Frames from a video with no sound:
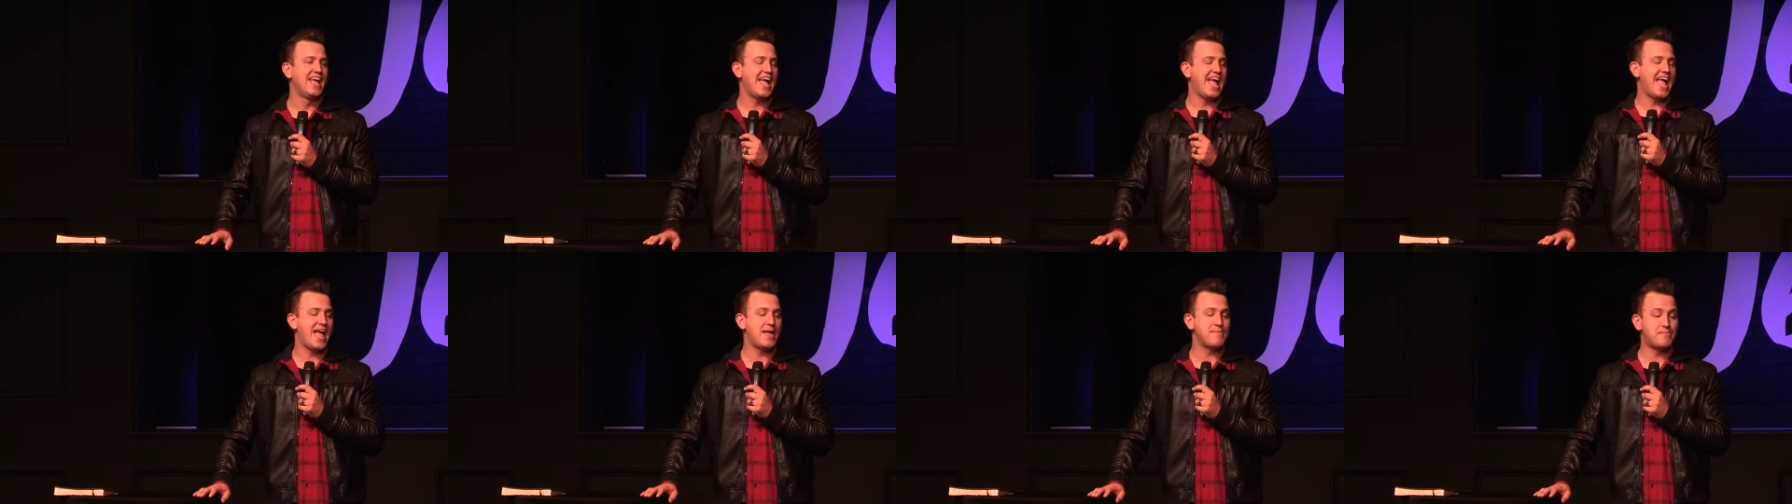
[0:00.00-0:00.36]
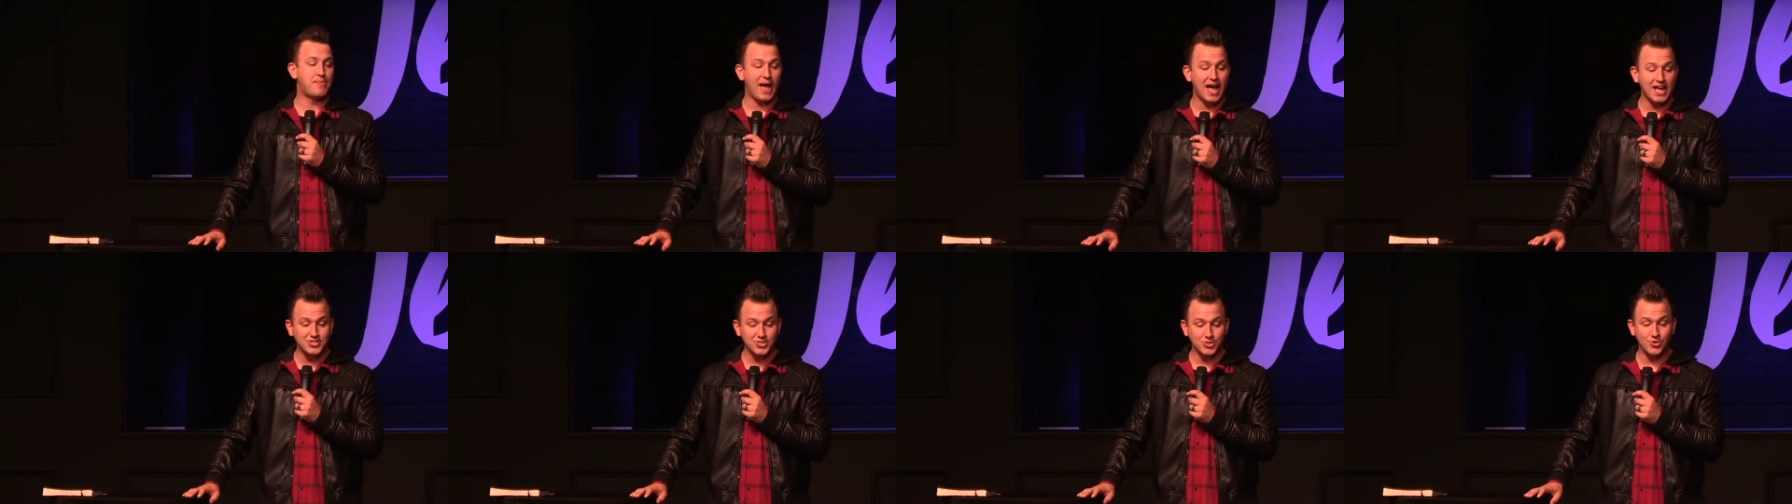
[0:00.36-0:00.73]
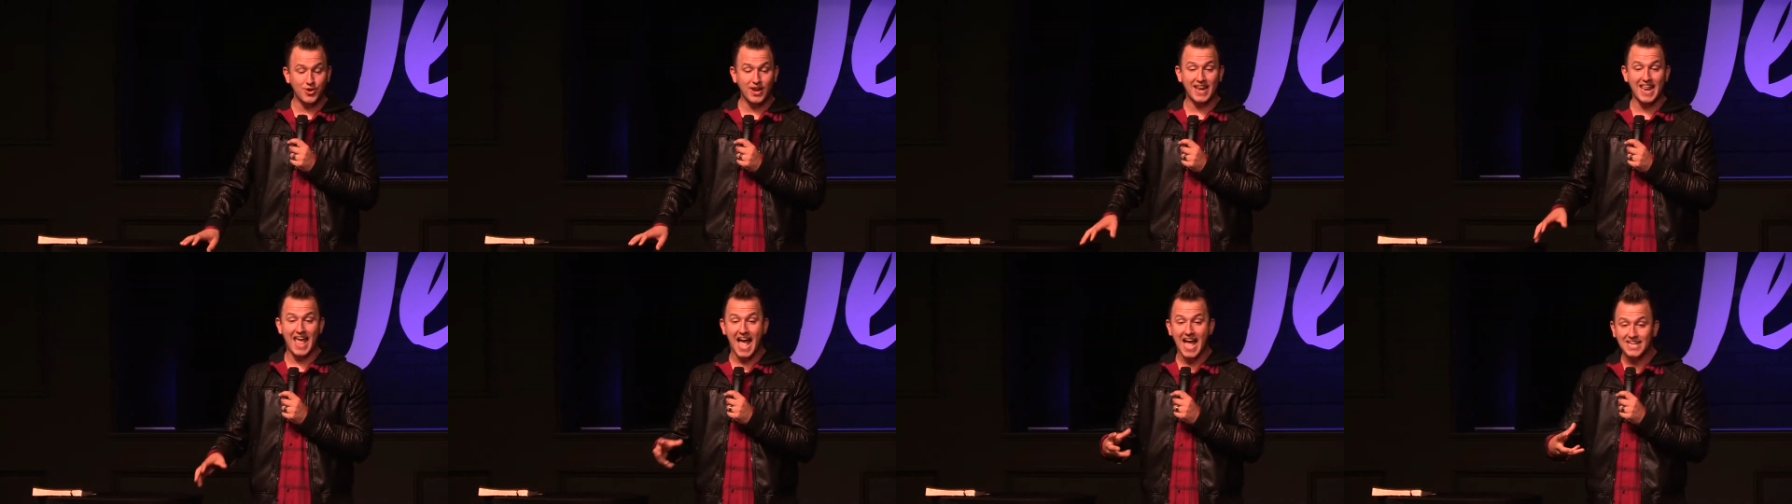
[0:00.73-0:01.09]
and Pastor
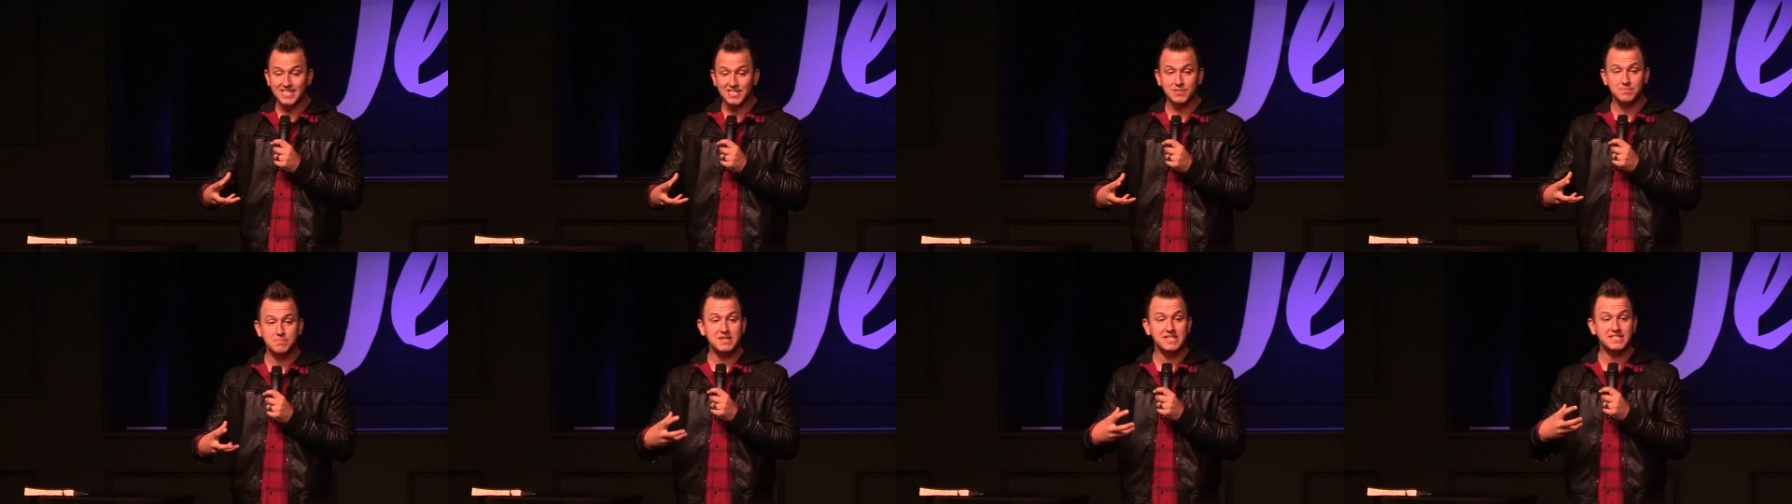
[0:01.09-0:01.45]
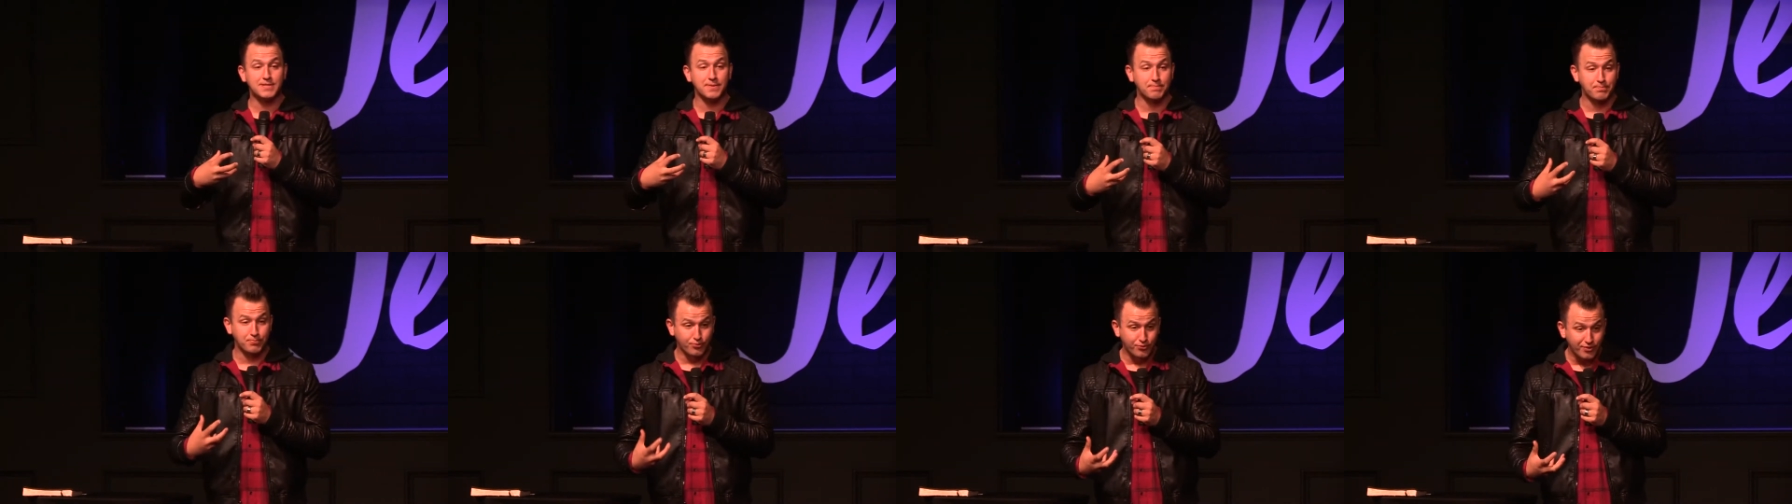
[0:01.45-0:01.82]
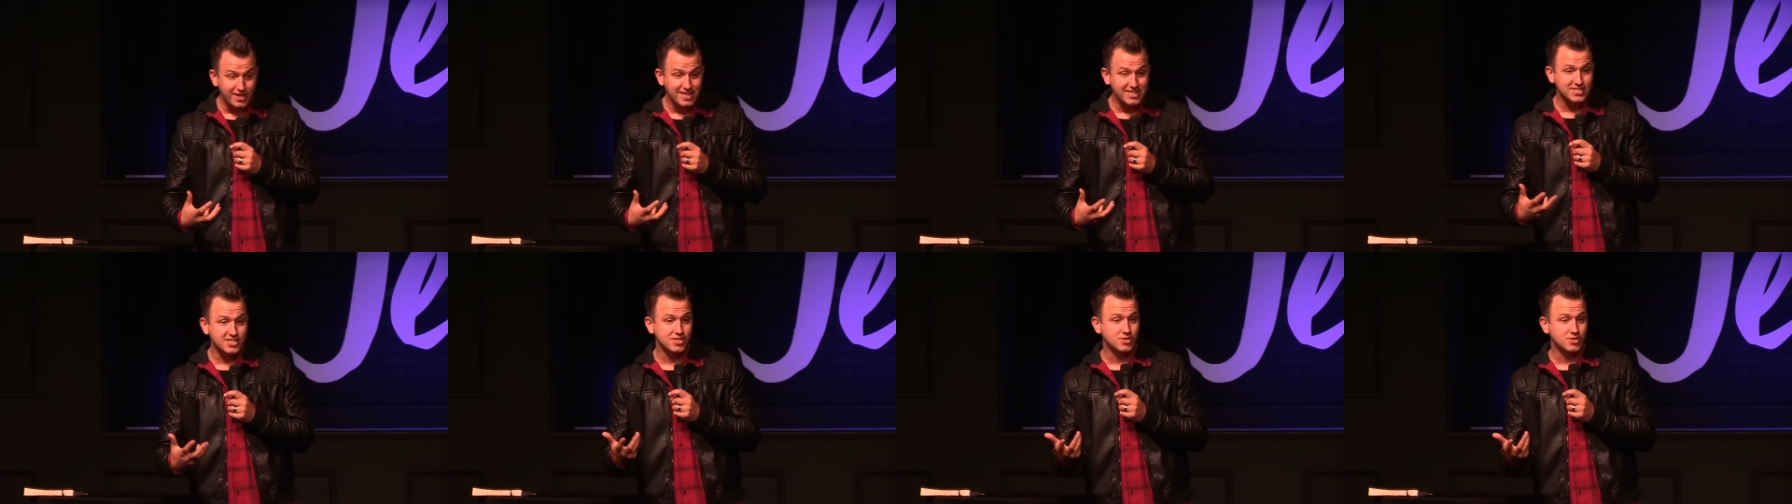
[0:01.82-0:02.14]
had asked me to preach.